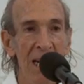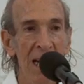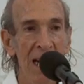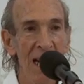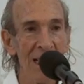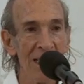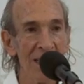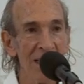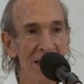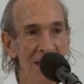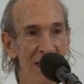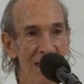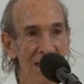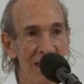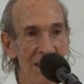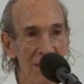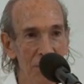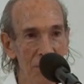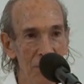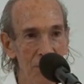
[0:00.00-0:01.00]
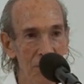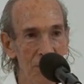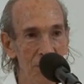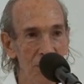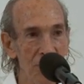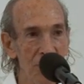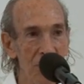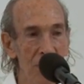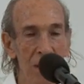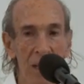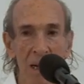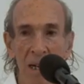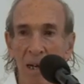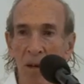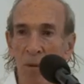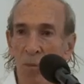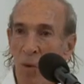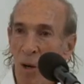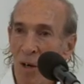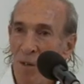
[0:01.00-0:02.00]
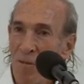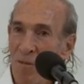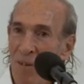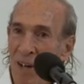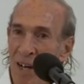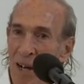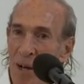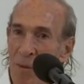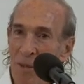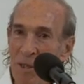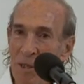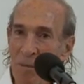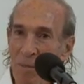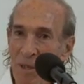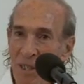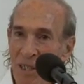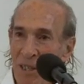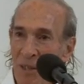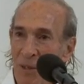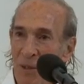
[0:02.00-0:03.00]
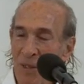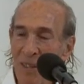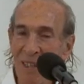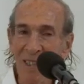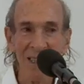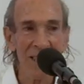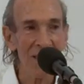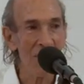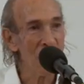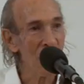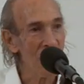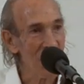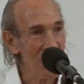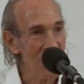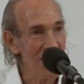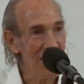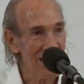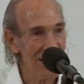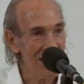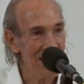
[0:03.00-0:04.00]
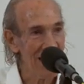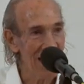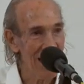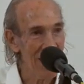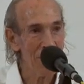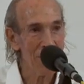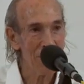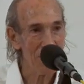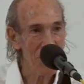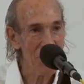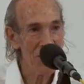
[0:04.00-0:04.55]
And one flower was particularly interesting. I'm